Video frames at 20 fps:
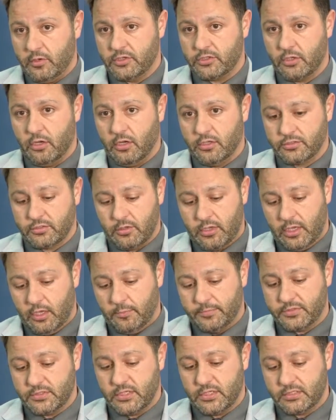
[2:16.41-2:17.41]
which also
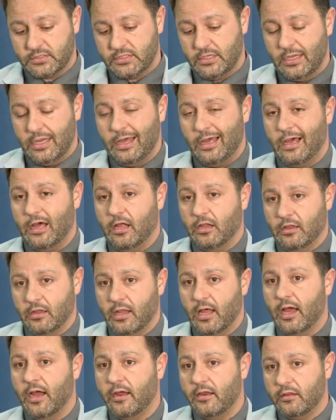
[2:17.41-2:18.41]
helps us
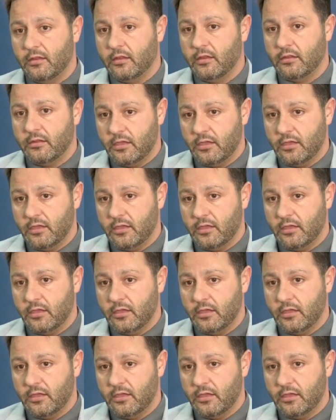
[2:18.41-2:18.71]
align